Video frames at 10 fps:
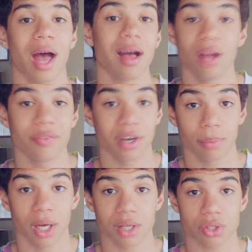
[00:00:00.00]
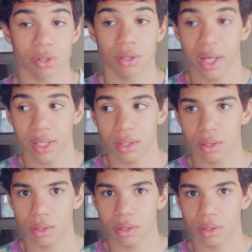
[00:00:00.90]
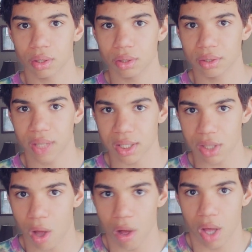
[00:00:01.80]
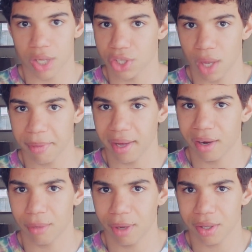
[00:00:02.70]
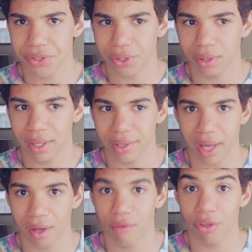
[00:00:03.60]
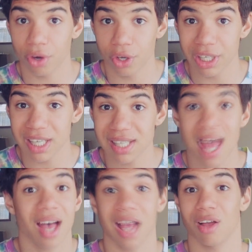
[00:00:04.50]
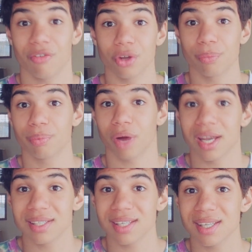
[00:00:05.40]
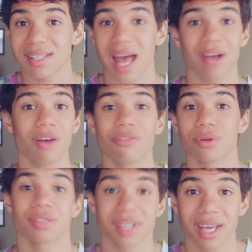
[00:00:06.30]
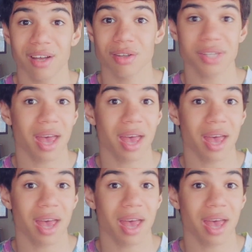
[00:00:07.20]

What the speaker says: I love Aeropostale. Like, that's all I shop at, Aeropostale. Like, I love their hoodies. I love their prices. I love their sales.